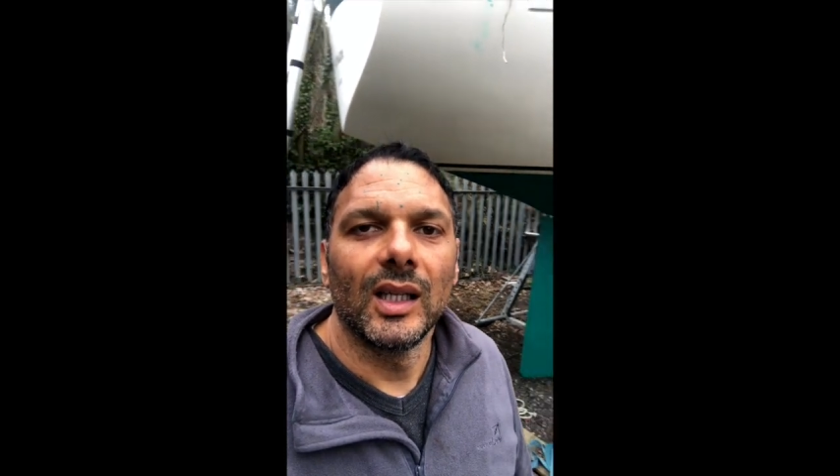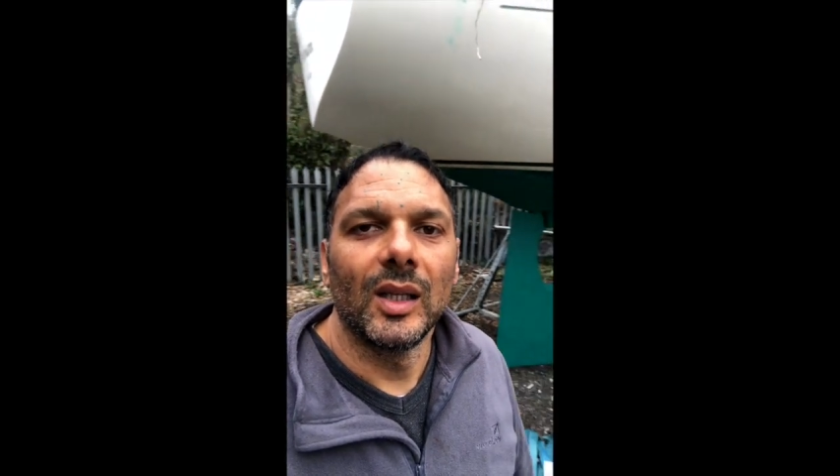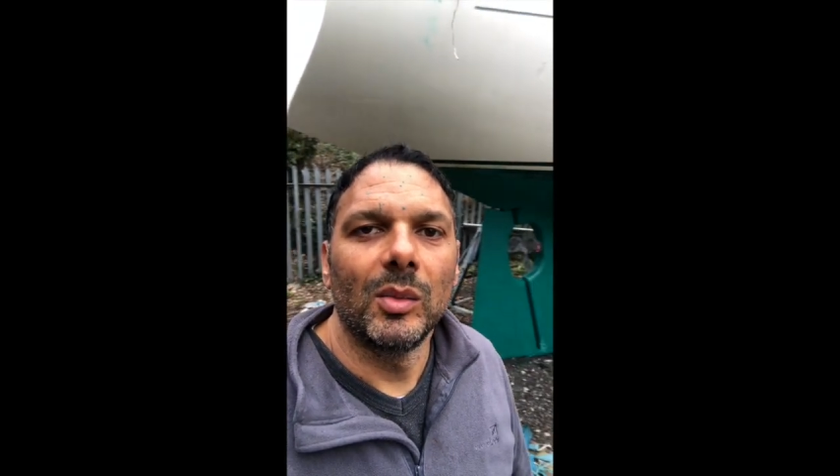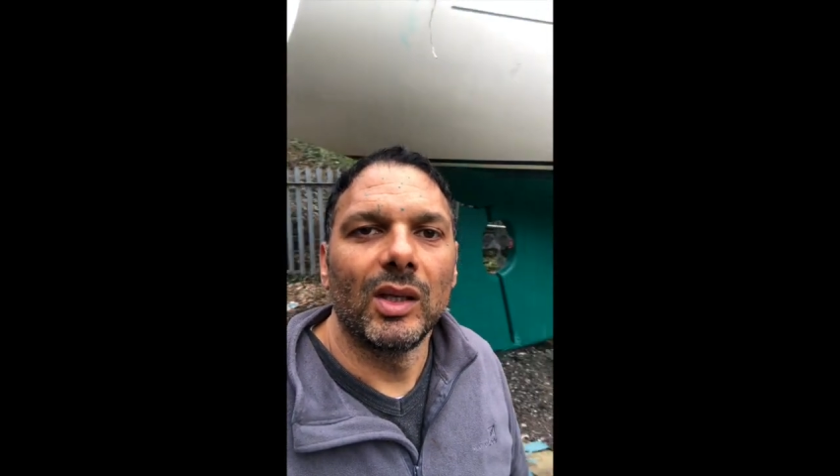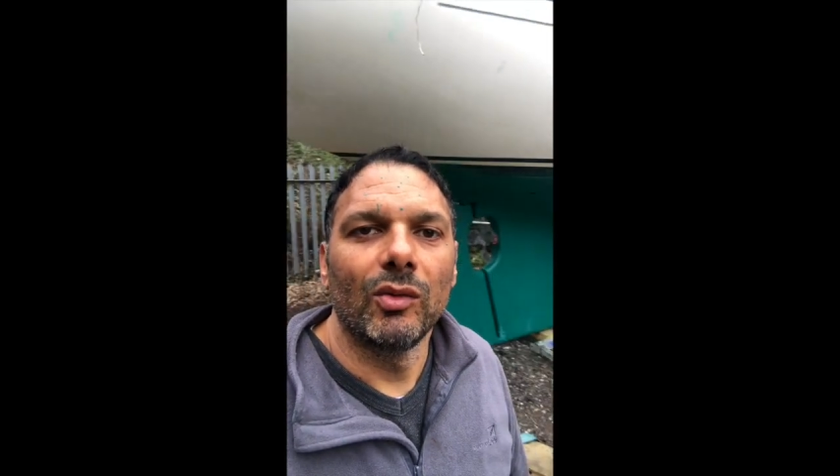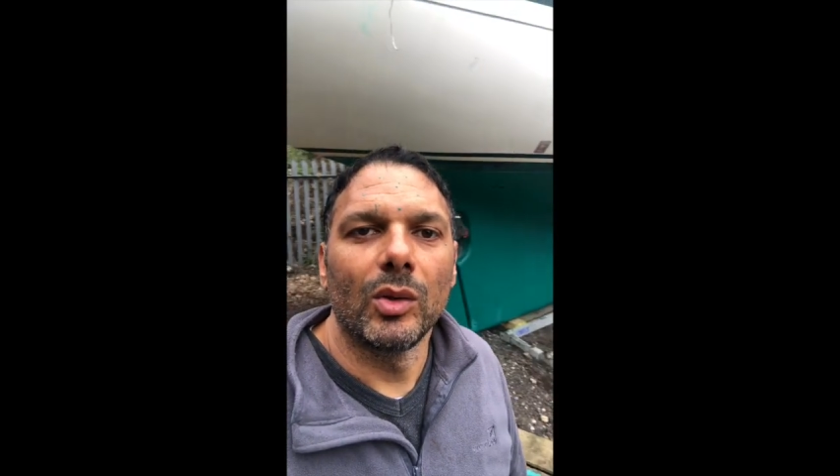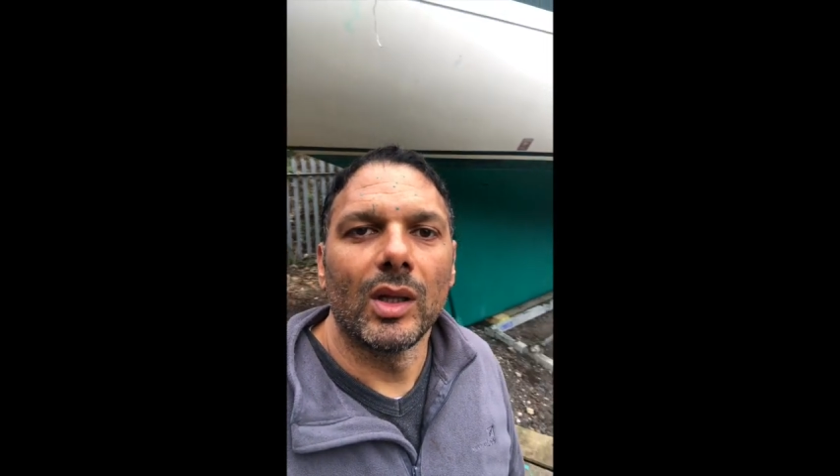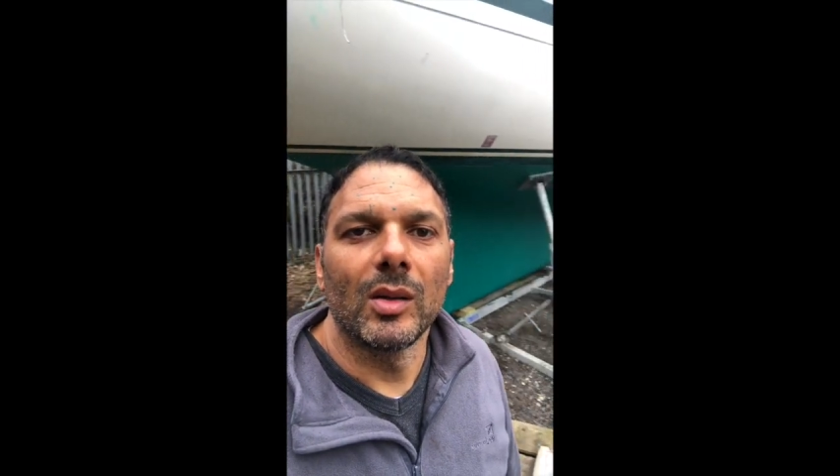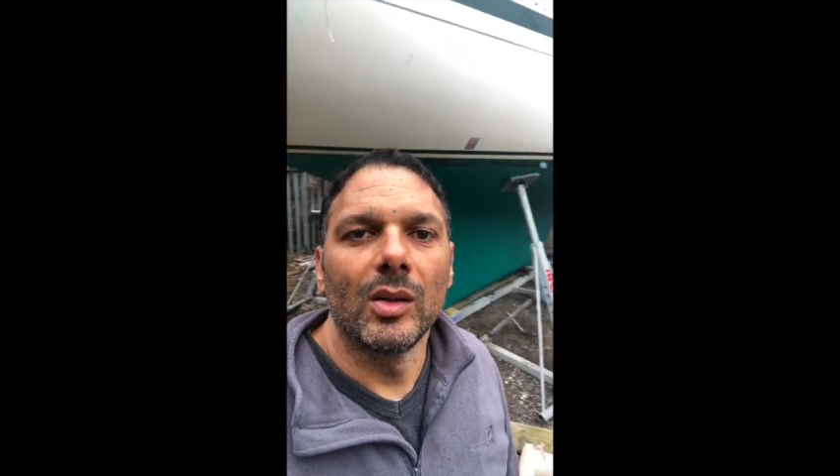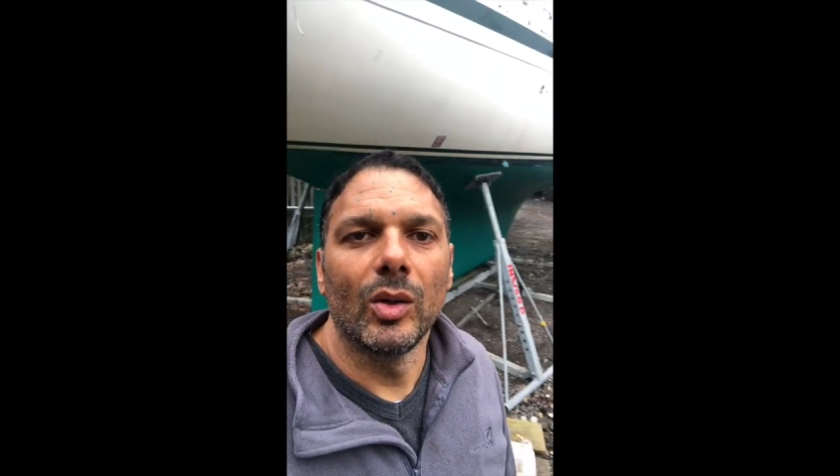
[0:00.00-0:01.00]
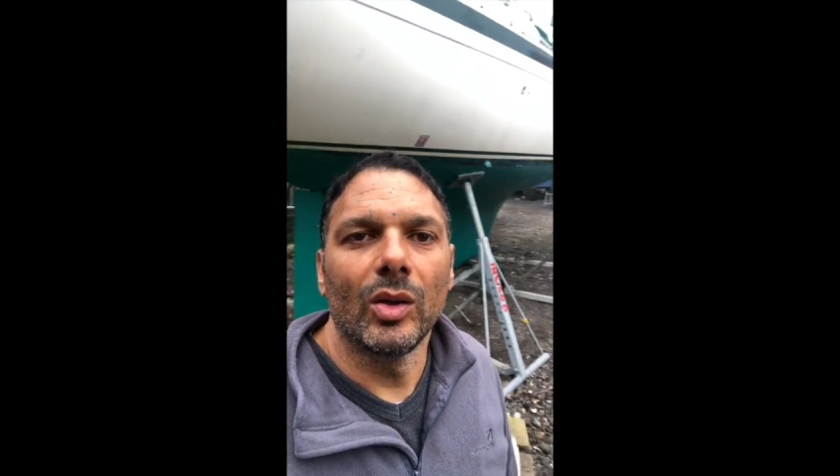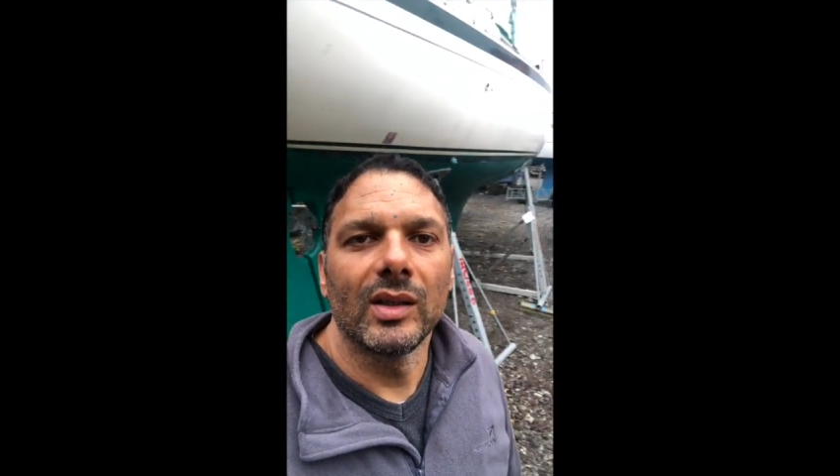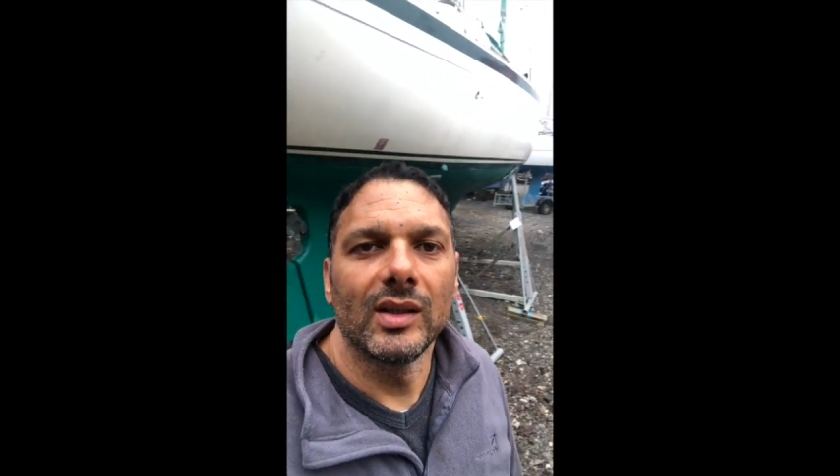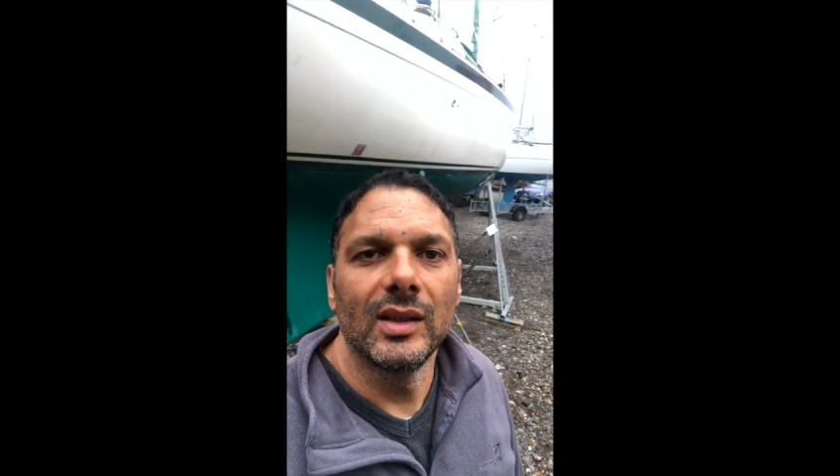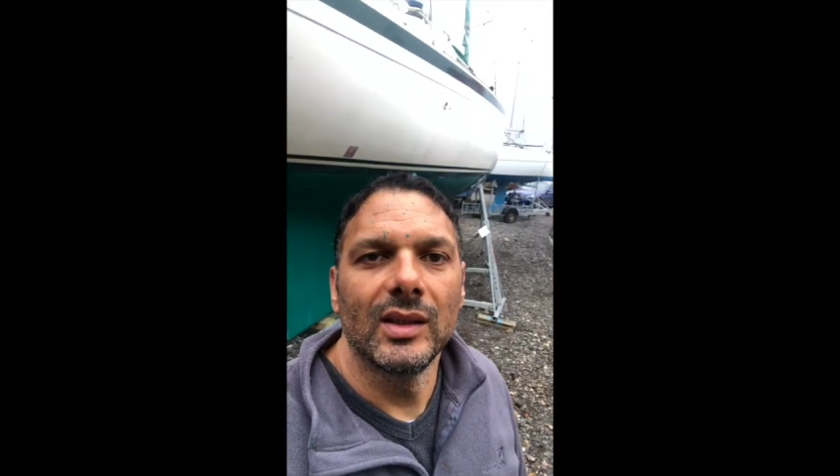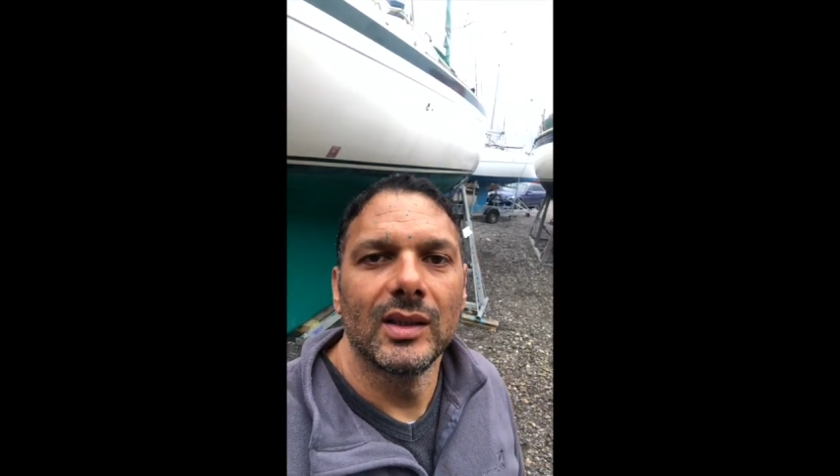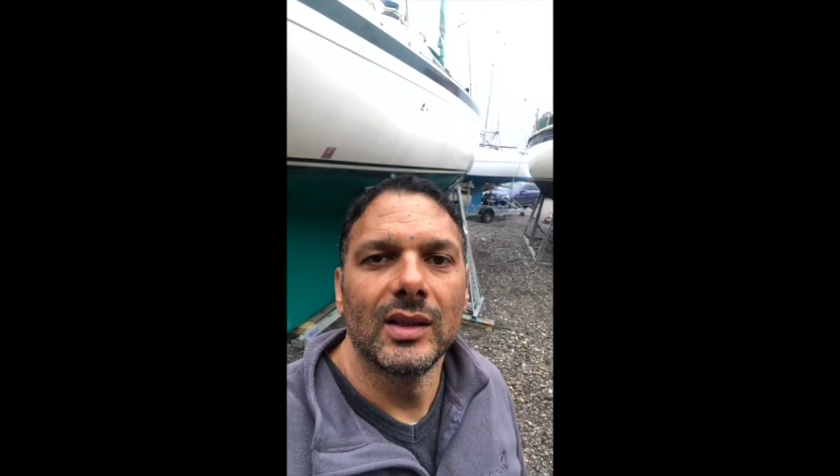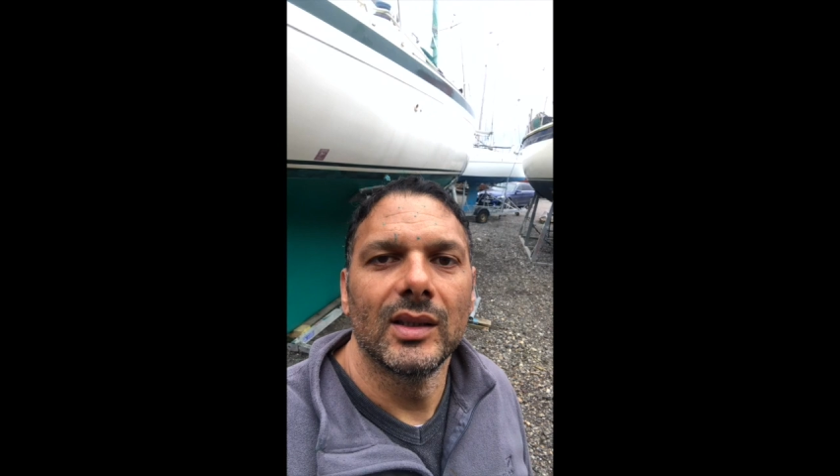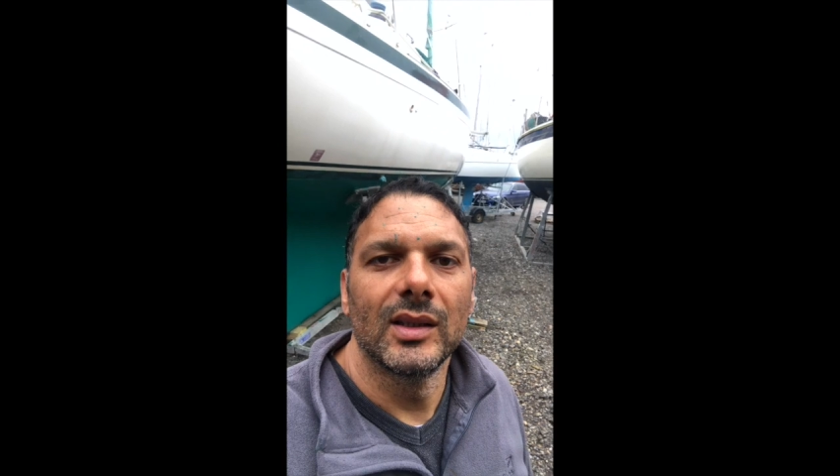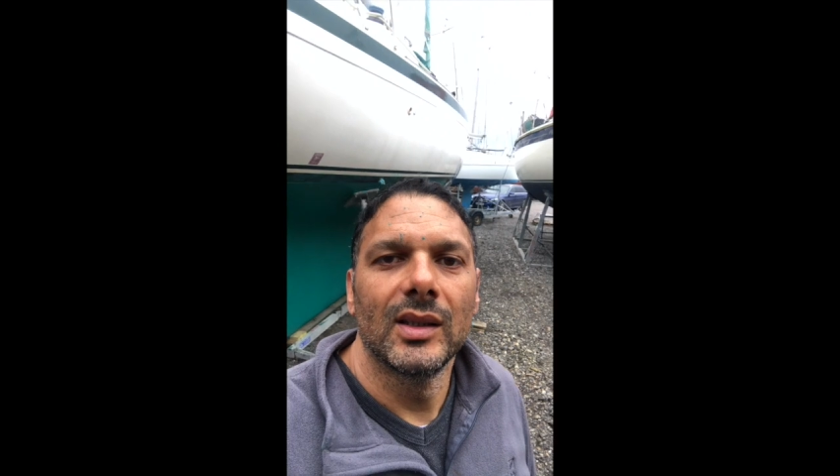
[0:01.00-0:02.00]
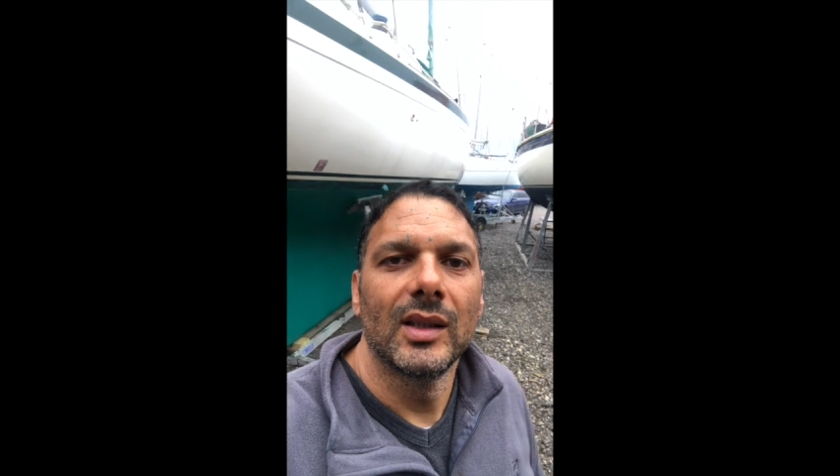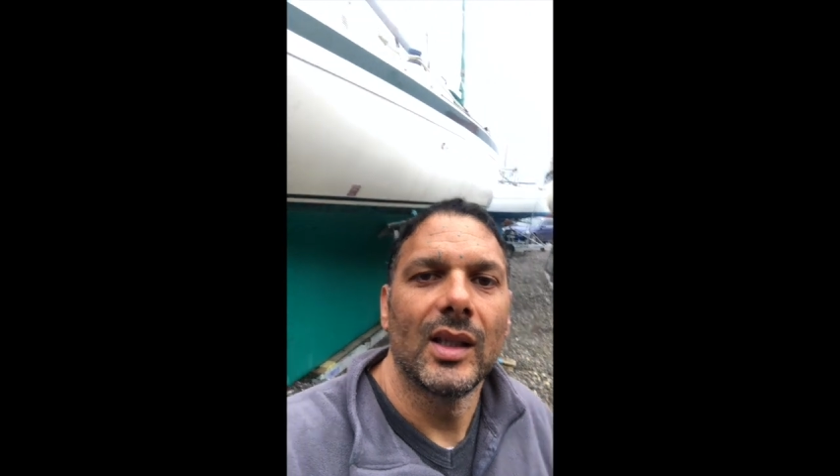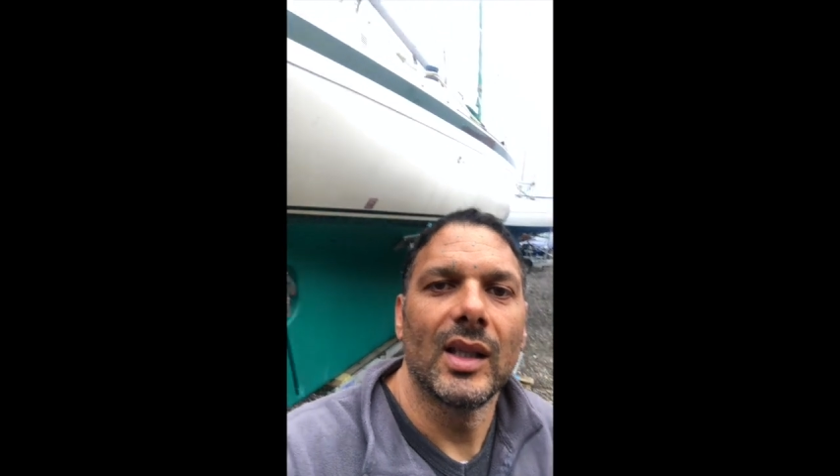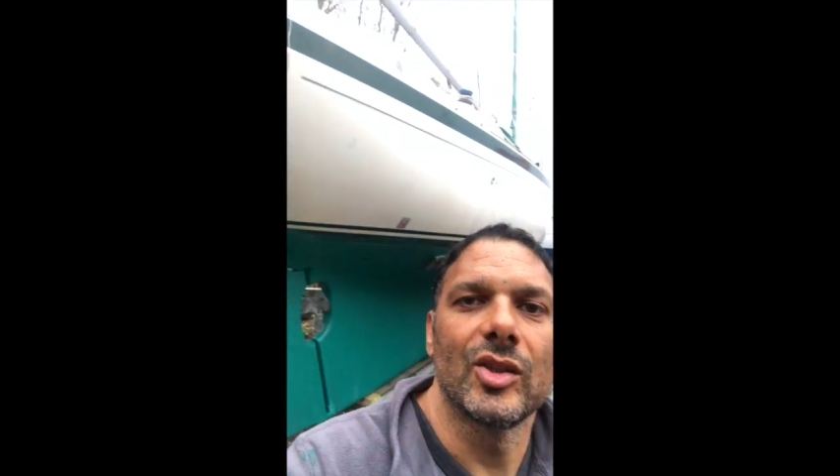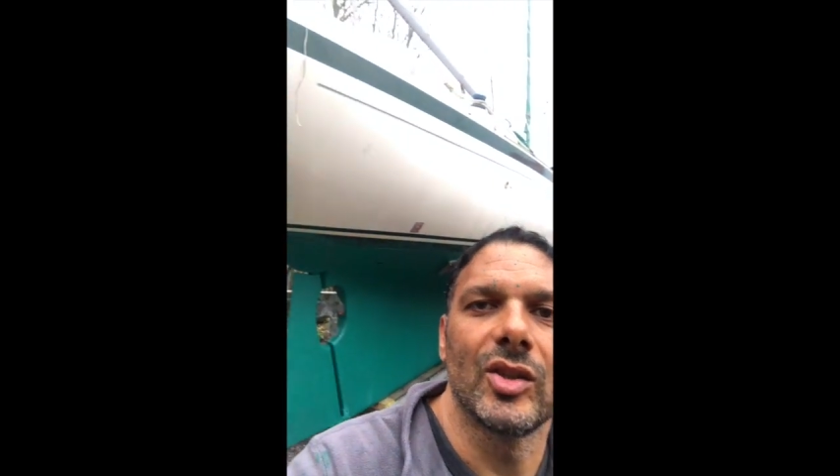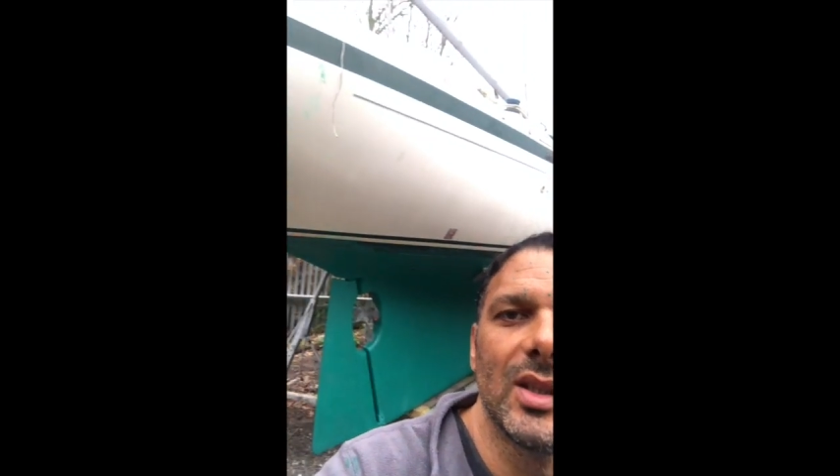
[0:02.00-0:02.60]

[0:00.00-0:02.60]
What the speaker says: Let me give you another look at her. There she